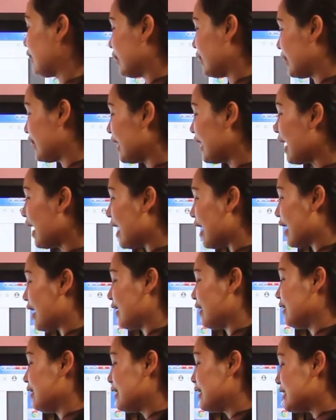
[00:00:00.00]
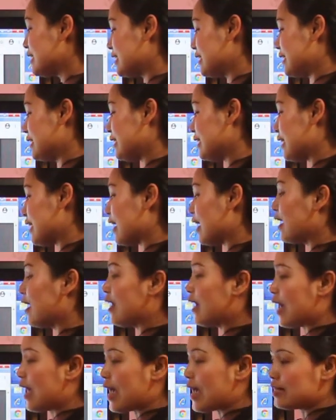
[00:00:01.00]
they are
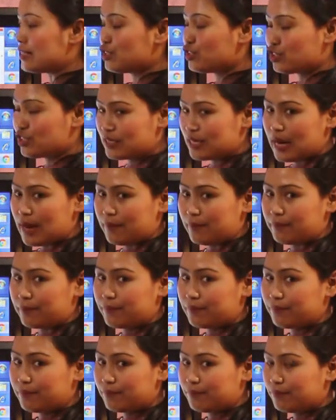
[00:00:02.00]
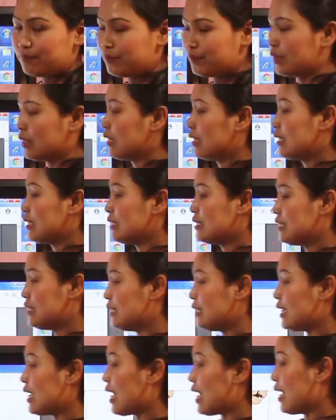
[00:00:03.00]
Tia and Sam.
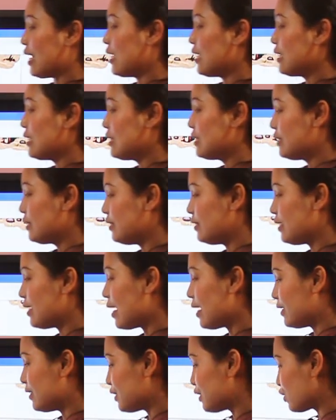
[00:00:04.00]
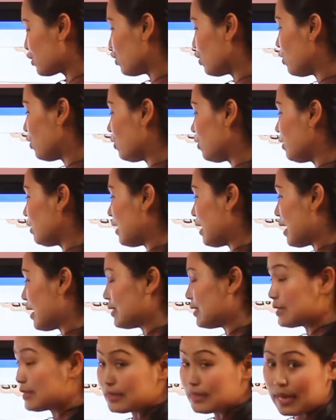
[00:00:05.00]
Tia. Tia is a girl
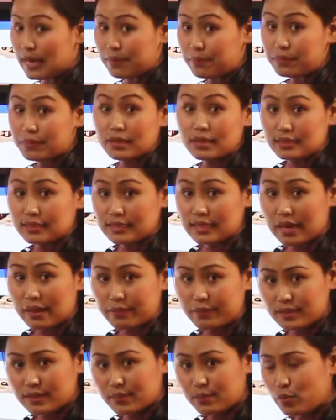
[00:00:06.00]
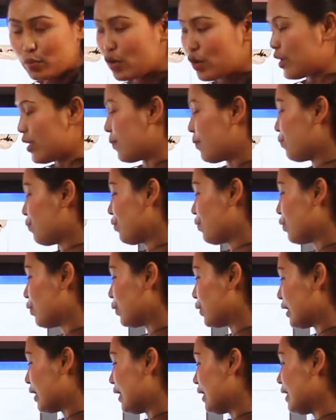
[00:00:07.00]
and Sam. Sam is a boy.
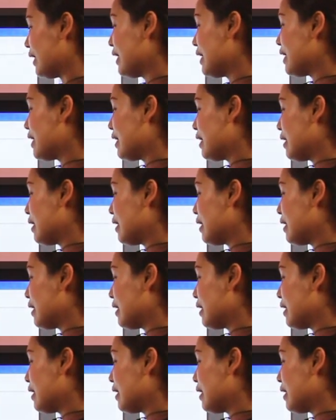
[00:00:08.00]
Okay.